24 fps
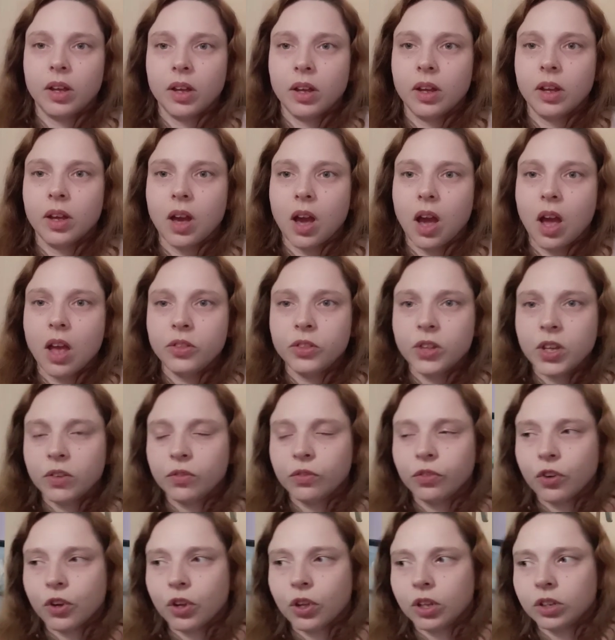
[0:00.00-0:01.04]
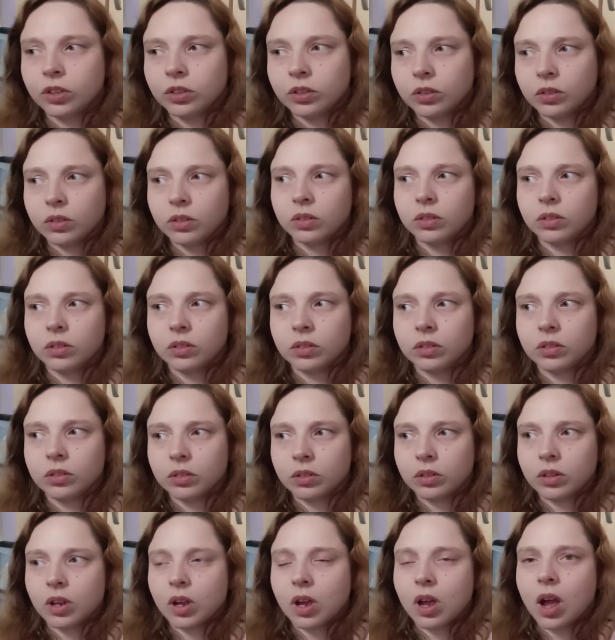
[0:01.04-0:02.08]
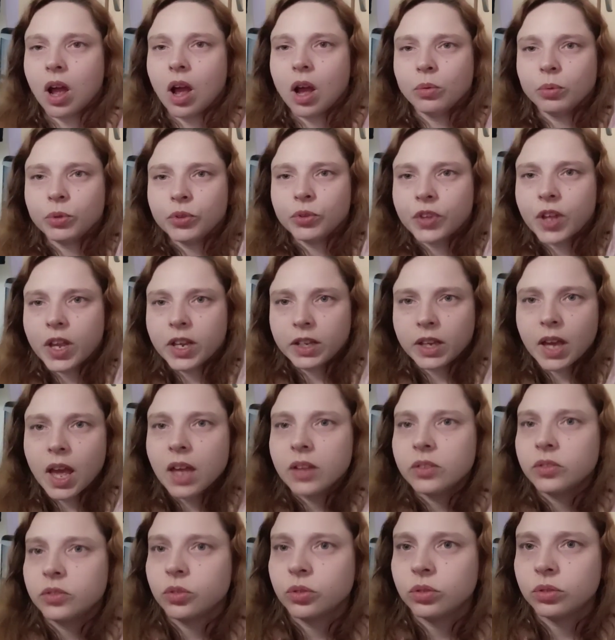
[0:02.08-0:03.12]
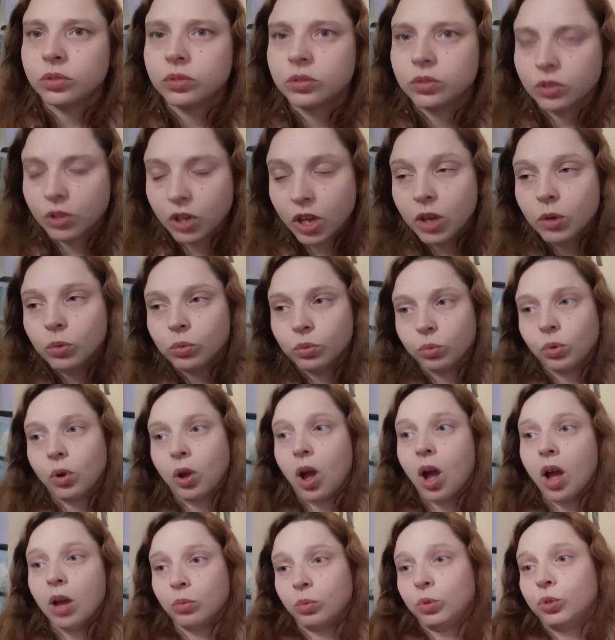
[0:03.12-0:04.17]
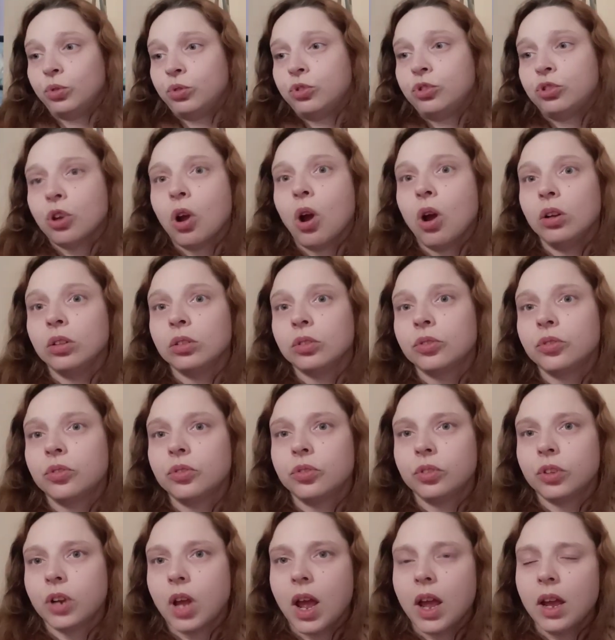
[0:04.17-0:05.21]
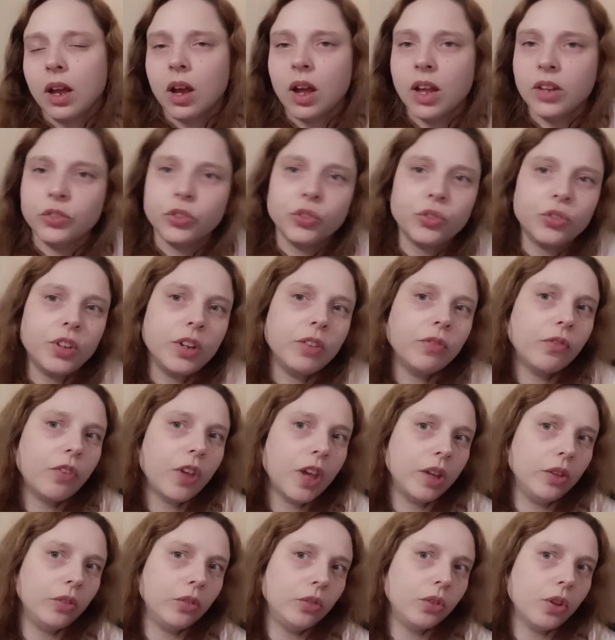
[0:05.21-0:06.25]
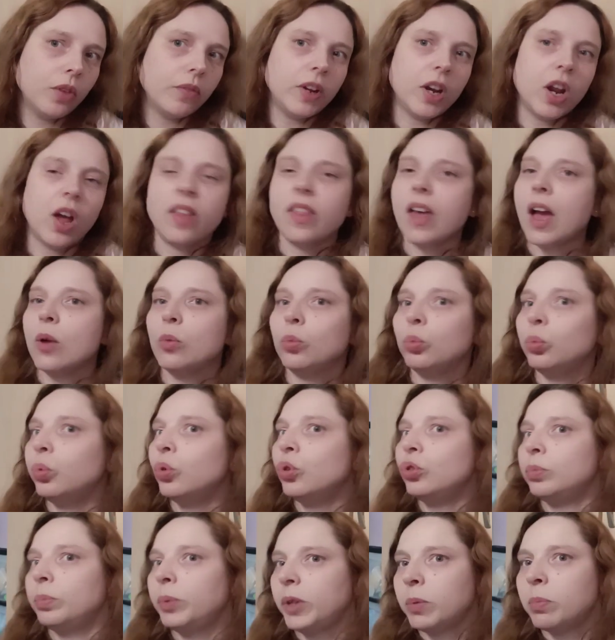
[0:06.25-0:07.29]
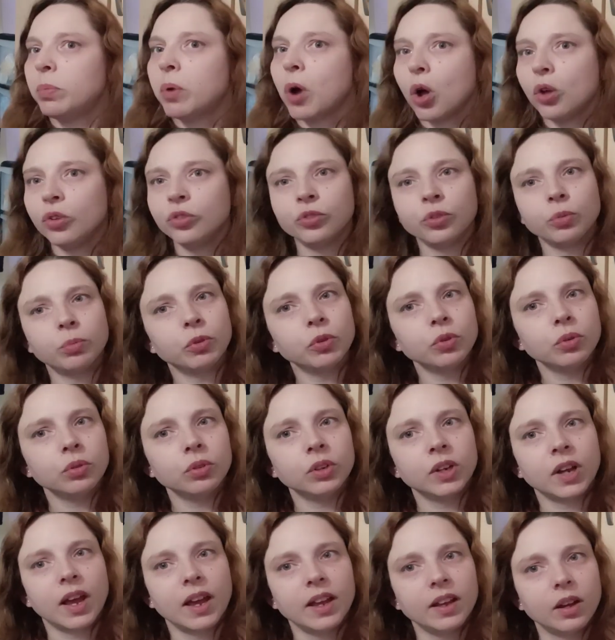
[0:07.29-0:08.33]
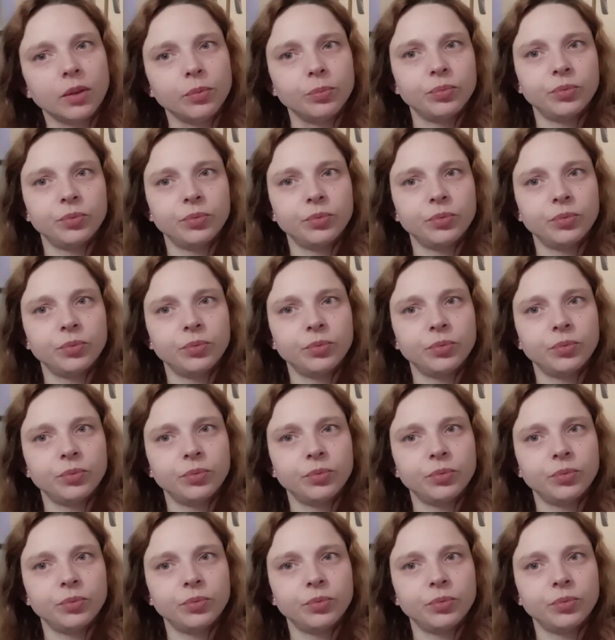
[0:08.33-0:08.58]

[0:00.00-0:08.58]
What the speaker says: I think I would say, yeah, I was shocked. Like, I just didn't think something like that would be possible. Like, I'm